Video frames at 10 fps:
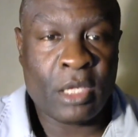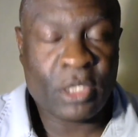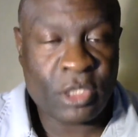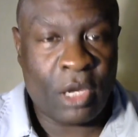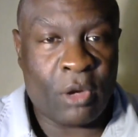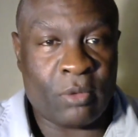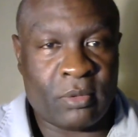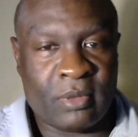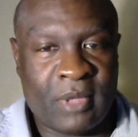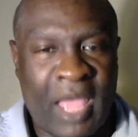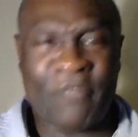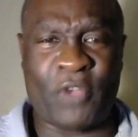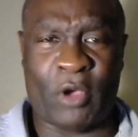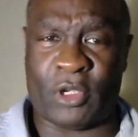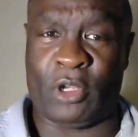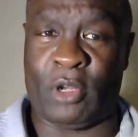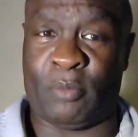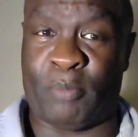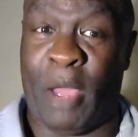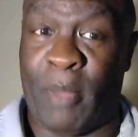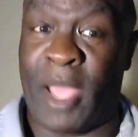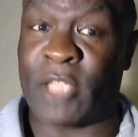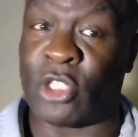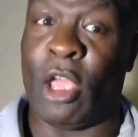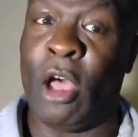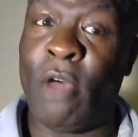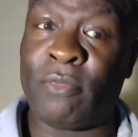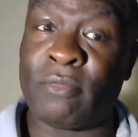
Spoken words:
So I felt good about myself.